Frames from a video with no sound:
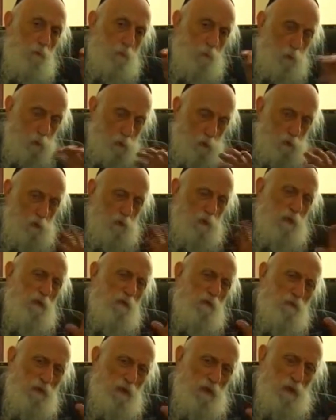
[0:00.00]
works
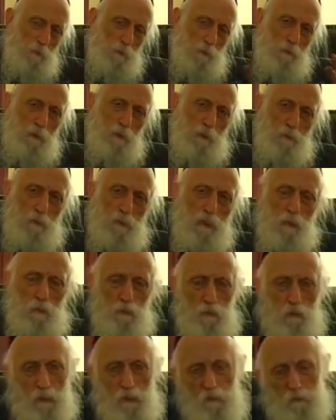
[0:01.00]
and develops a
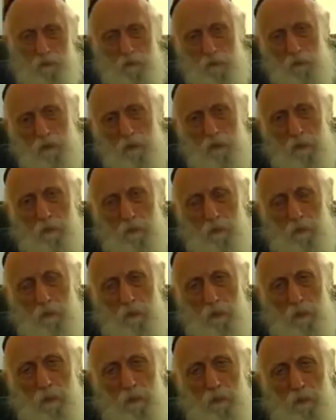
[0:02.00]
better self-esteem
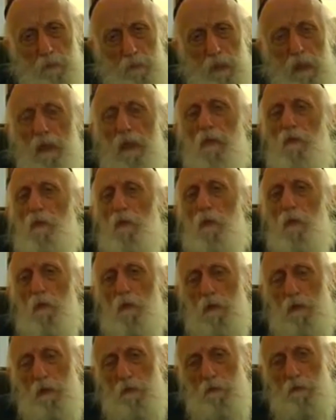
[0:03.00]
and has a
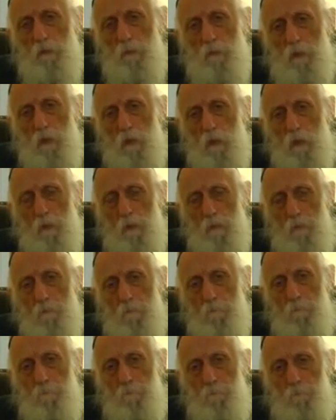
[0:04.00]
good self-image,
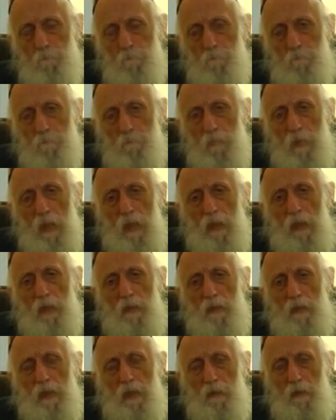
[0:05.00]

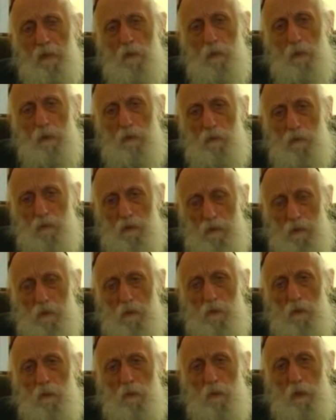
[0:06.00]
that there are
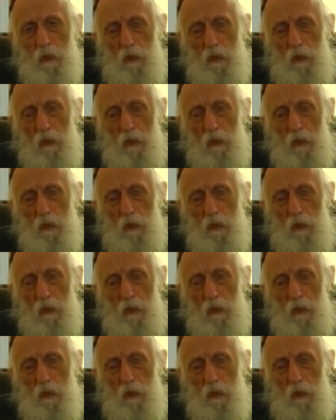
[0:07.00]
still